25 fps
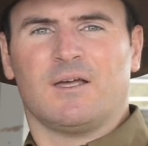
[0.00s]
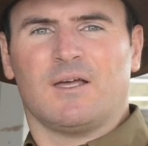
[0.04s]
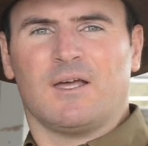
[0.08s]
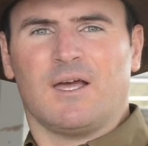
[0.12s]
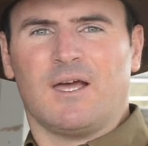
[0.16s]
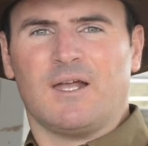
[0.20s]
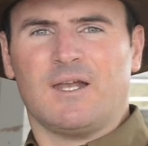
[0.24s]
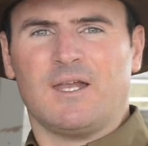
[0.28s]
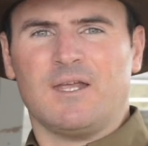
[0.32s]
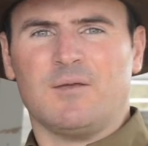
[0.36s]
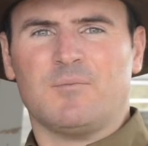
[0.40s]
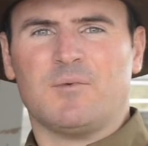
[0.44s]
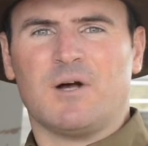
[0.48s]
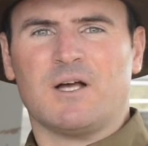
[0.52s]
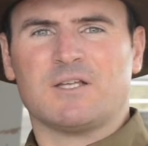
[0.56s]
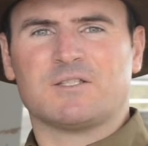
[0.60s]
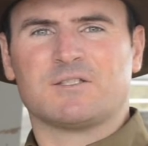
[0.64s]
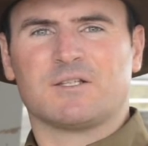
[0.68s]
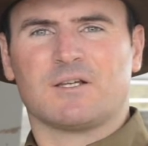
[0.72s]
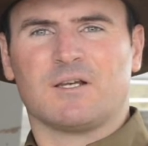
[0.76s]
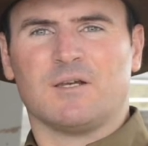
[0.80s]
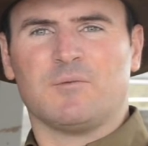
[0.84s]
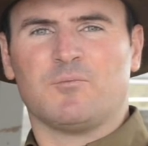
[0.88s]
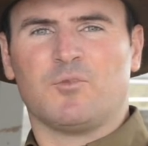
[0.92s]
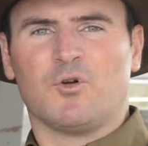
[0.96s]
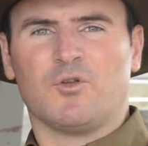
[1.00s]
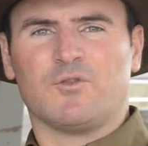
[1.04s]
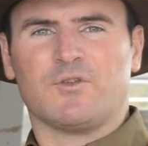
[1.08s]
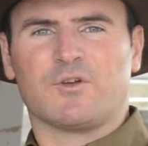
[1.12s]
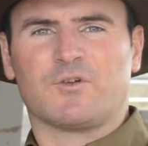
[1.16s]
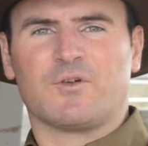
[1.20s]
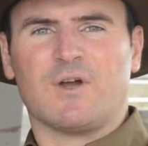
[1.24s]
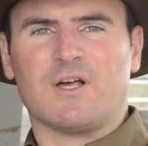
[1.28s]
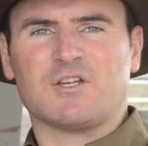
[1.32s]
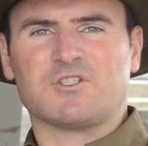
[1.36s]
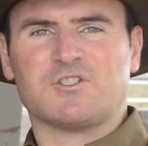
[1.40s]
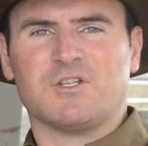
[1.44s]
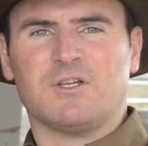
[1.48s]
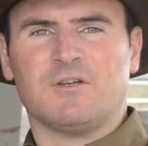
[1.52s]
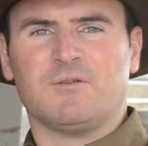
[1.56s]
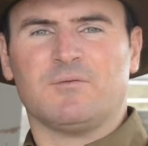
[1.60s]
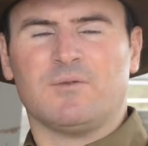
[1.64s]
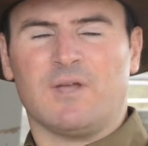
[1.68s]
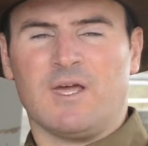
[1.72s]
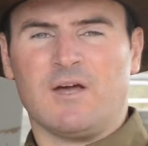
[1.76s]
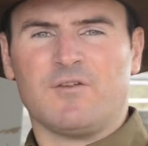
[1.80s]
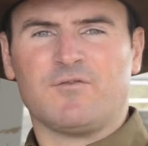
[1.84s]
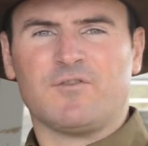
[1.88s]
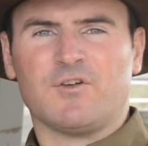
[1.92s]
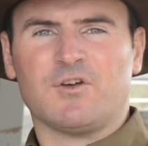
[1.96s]
he basically brought the crush in,
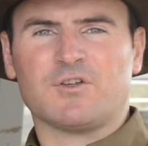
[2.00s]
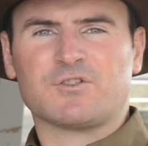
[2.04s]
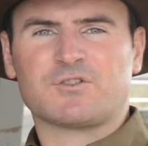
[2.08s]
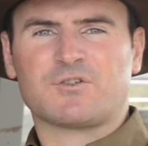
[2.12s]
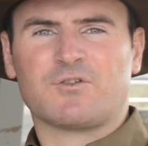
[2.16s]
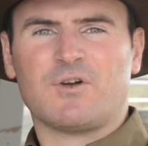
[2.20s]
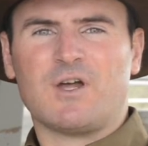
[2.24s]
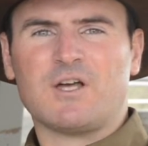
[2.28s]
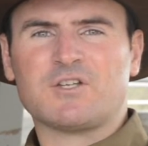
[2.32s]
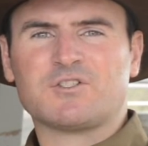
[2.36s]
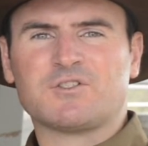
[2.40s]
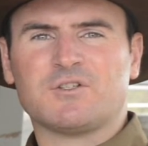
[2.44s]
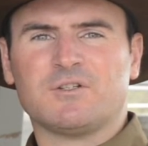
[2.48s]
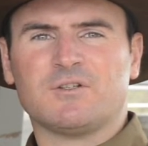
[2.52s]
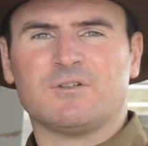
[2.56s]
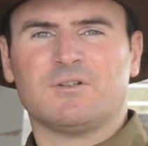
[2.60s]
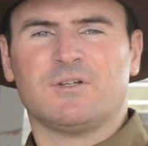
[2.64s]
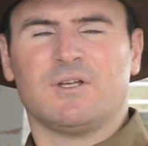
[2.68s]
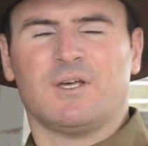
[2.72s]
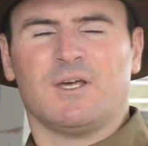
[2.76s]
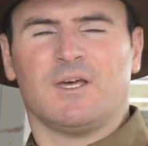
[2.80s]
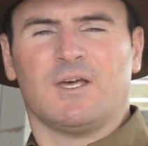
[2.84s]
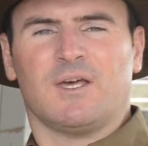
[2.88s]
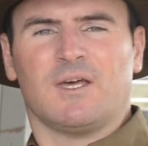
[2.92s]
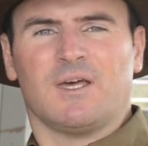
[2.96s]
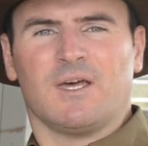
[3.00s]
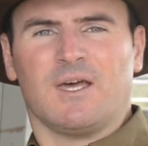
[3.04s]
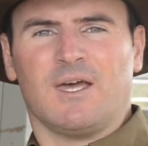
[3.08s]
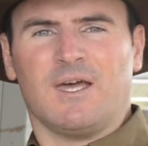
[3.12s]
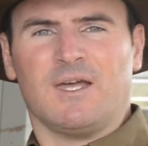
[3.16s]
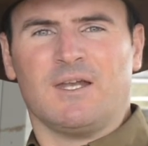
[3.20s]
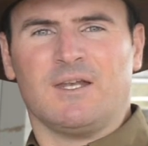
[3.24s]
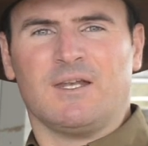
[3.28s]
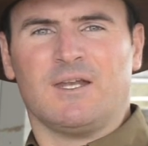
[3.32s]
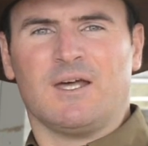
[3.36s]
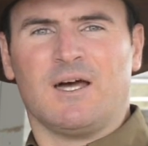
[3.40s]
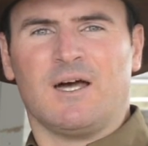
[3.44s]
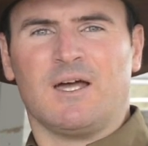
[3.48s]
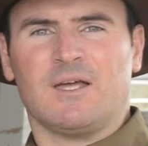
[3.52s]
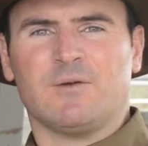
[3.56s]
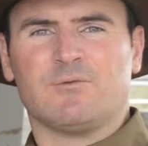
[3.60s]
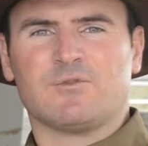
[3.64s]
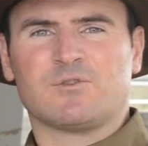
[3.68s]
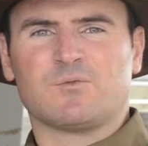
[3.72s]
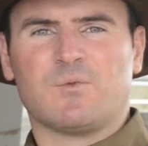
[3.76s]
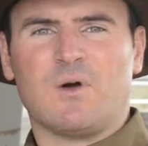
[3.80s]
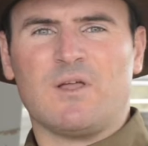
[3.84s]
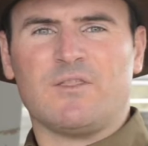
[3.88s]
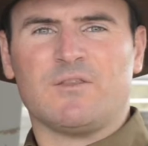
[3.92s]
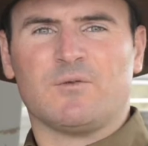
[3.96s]
our first crush, and it
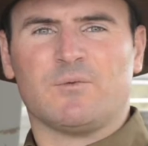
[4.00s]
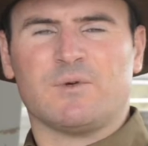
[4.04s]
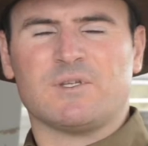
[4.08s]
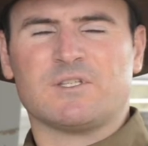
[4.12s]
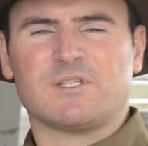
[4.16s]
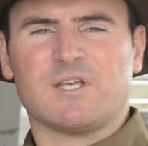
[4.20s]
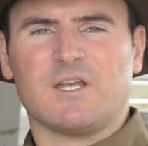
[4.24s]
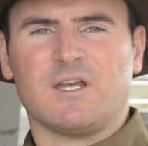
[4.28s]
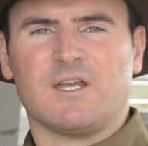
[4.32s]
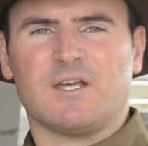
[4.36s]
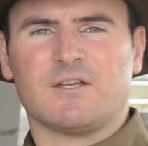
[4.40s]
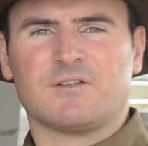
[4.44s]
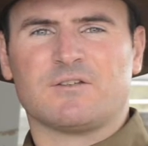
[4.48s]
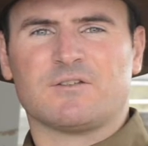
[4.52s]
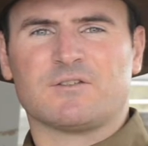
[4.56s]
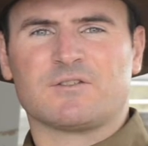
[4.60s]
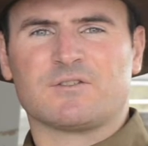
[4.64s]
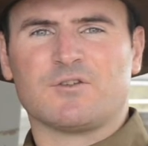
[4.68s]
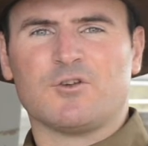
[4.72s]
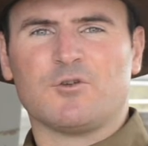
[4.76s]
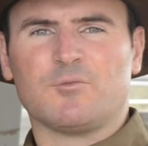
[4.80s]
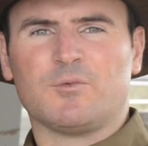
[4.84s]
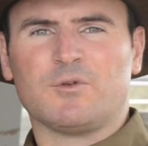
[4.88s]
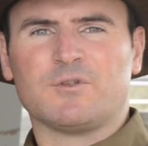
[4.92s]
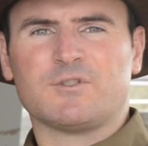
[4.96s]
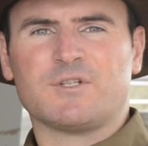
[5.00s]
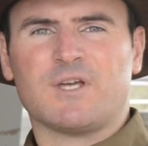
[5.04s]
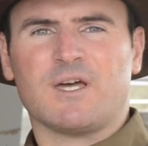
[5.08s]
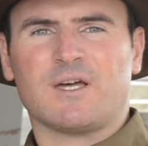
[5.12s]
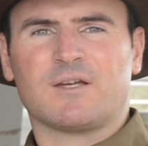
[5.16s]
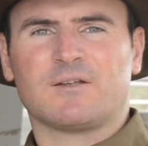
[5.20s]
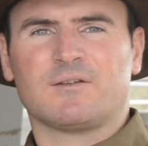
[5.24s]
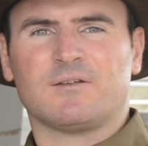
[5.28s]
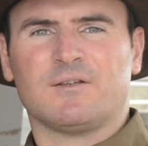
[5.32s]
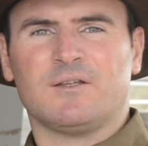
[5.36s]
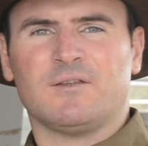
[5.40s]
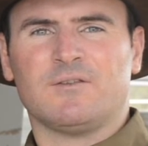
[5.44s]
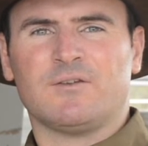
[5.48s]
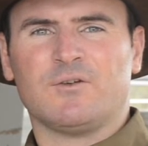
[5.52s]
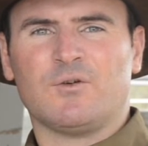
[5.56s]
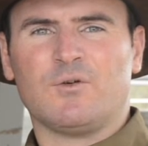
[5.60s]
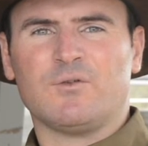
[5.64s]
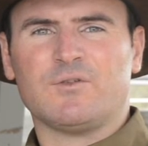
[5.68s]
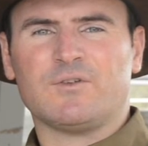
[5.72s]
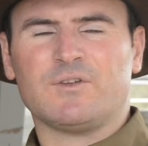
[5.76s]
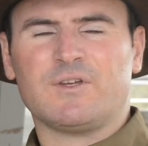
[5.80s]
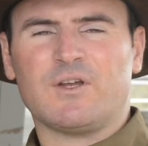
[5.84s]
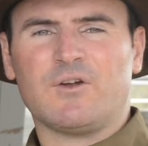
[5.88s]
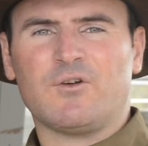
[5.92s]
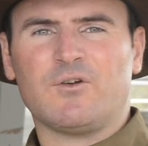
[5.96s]
was one that we sent out to Supplejack in the
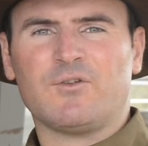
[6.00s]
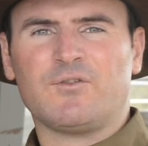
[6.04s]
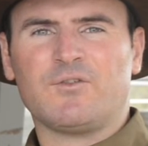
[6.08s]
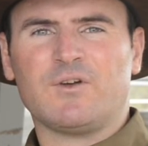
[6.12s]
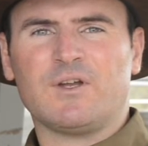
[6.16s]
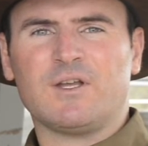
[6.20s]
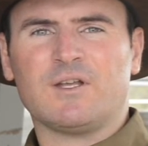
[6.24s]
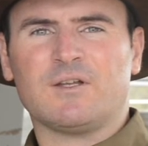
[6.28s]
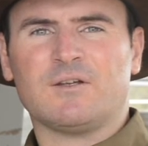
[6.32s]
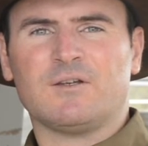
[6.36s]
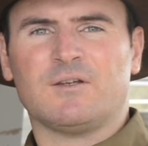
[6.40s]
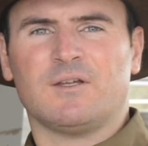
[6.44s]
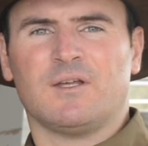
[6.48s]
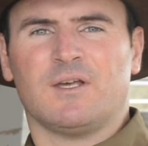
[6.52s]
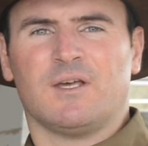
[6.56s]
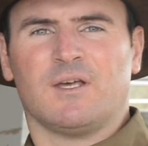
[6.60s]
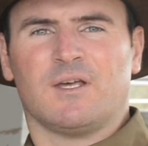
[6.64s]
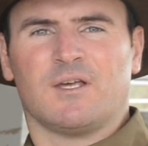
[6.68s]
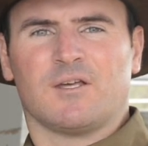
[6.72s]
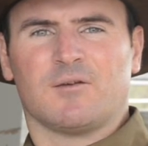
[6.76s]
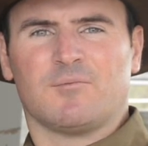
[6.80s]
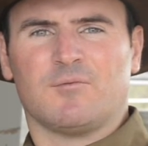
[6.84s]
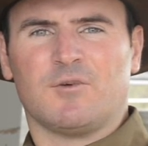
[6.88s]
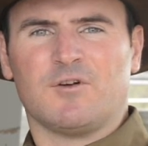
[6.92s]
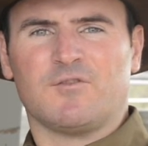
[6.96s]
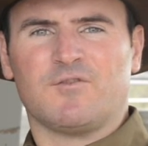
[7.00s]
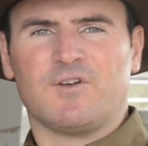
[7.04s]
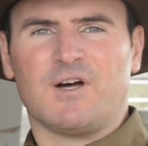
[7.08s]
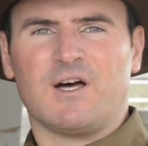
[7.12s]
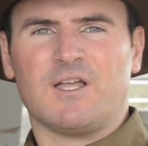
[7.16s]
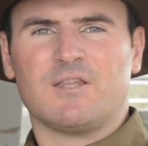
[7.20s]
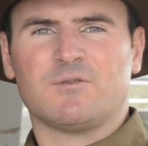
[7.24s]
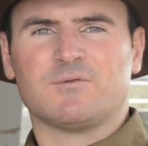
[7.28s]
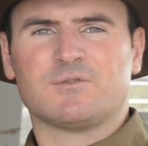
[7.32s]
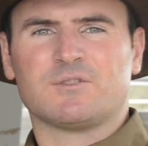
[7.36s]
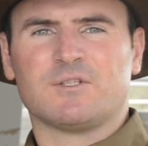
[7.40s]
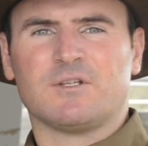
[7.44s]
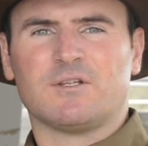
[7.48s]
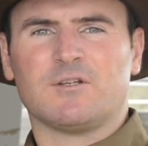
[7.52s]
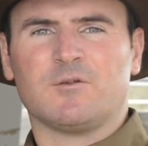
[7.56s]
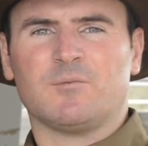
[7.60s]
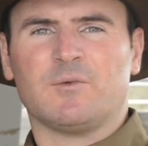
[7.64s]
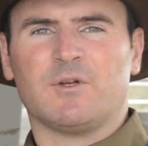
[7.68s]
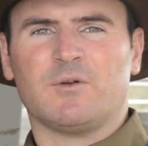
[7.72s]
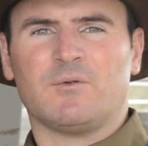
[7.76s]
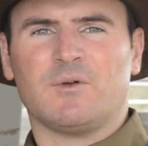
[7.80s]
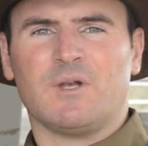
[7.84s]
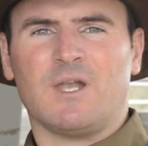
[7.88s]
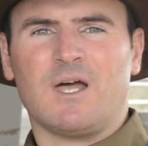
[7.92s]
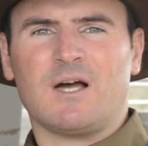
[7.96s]
Northern Territory, and my father was a little
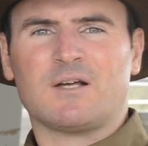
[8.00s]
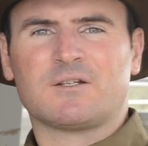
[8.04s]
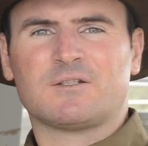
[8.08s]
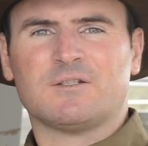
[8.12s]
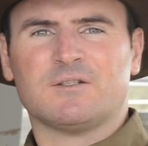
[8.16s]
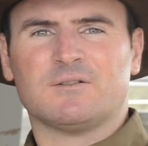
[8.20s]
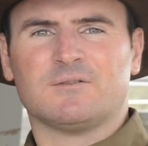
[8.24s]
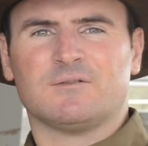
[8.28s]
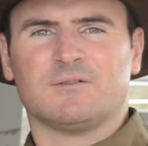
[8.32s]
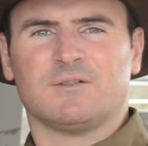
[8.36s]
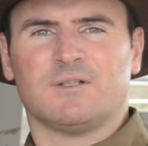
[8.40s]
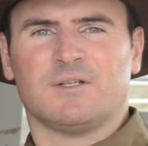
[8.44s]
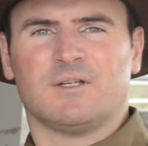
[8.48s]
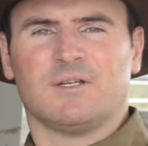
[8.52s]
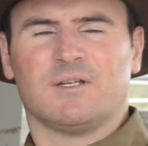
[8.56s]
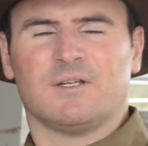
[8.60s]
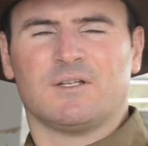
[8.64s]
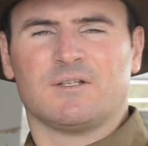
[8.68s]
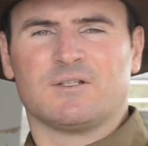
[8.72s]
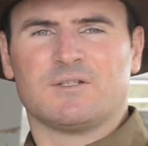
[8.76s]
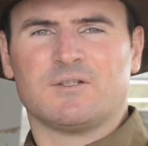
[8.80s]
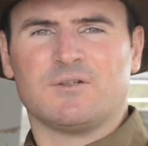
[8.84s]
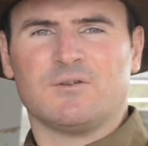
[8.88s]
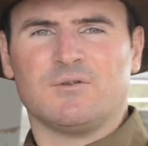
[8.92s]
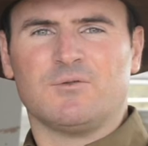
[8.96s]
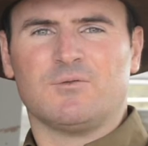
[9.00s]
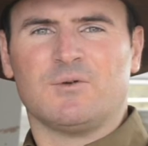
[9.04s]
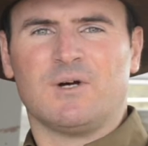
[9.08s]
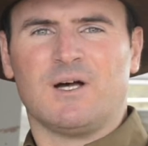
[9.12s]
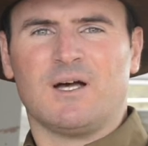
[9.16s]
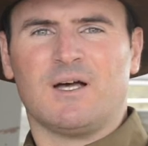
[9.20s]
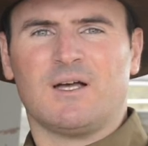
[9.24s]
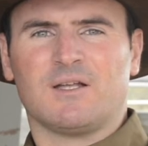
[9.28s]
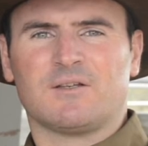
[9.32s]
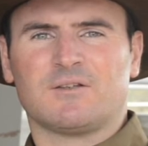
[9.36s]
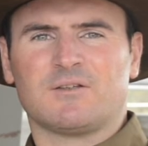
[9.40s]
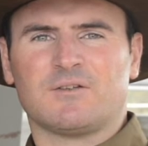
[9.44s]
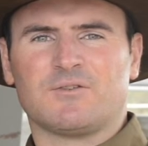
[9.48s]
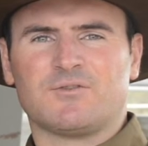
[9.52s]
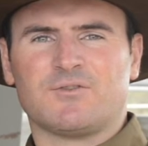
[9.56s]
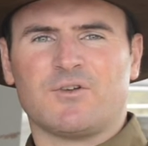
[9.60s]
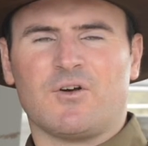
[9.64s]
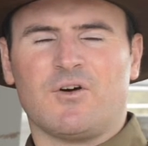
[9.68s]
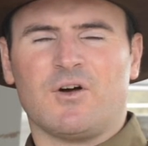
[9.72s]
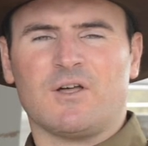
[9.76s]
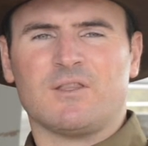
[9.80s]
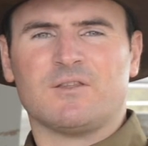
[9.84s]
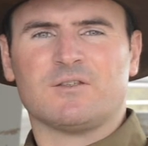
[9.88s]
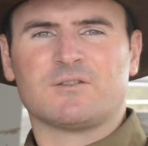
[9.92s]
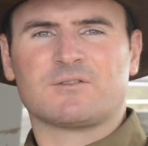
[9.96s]
bit reluctant to
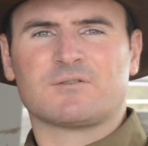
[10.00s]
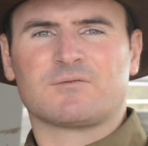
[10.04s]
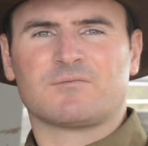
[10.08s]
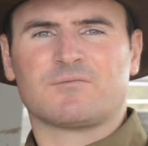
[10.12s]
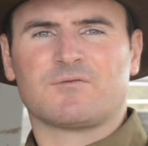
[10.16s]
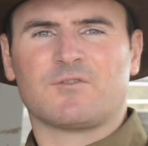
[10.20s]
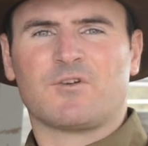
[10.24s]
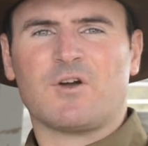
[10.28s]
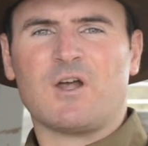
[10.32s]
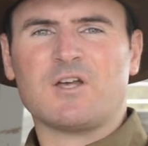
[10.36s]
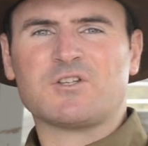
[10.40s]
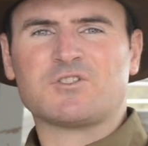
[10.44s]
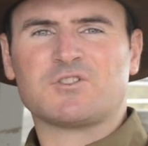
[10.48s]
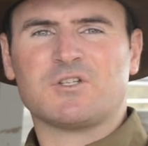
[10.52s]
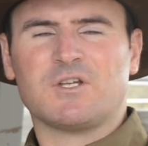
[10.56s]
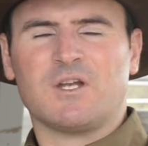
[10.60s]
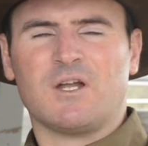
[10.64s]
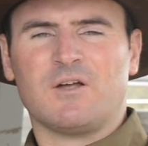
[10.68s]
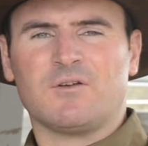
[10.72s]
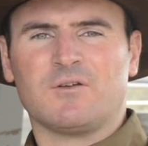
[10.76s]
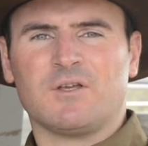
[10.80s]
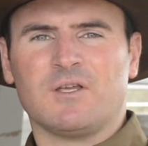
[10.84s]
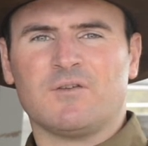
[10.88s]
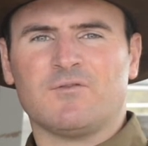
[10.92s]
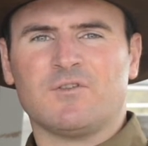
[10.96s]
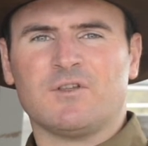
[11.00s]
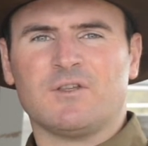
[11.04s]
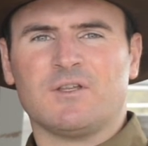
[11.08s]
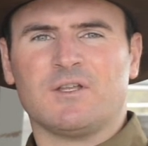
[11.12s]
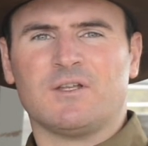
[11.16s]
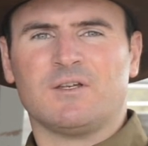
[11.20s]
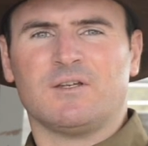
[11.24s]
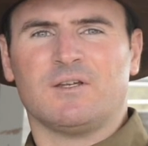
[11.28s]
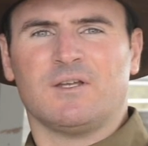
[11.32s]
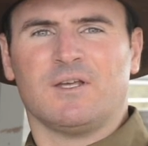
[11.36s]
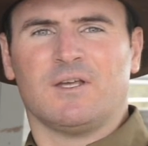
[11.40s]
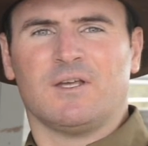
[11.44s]
try this crush, given that